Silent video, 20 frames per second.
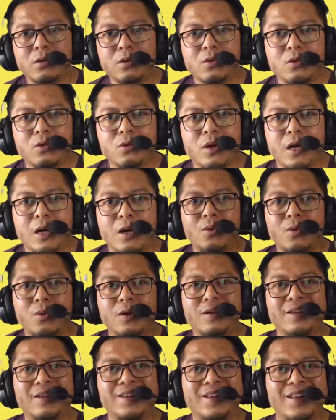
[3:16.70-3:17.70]
to our
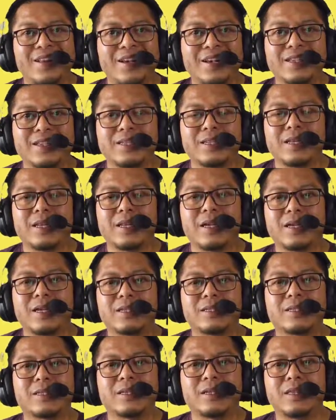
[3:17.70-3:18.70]
next
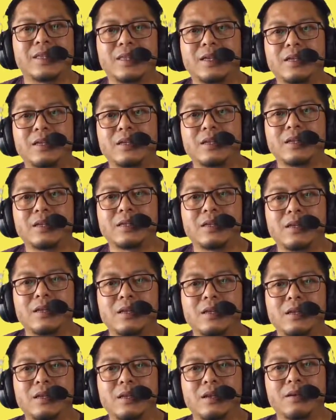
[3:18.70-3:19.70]
lesson, that is the
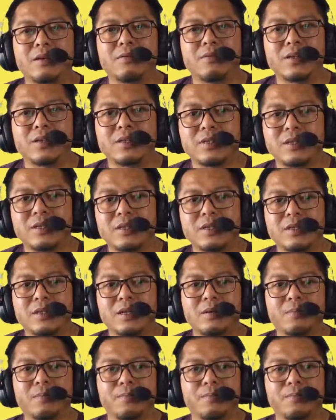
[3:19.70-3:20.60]
nervous system.